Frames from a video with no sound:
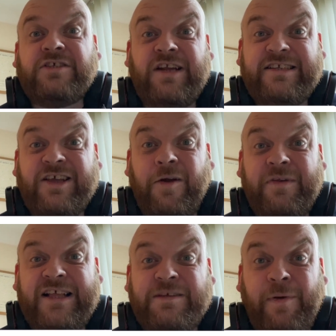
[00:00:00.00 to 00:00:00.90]
So let's get
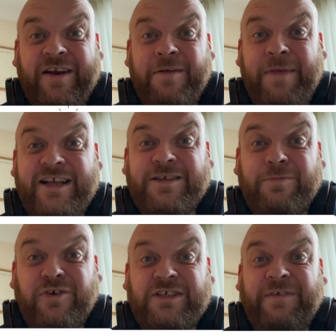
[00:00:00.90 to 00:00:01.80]
on with it. It's a brand new Make
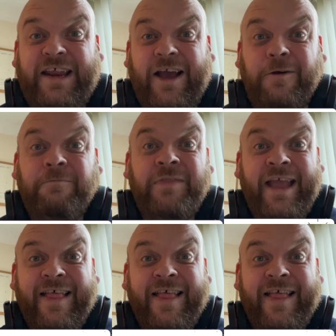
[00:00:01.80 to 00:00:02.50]
Some Noise video.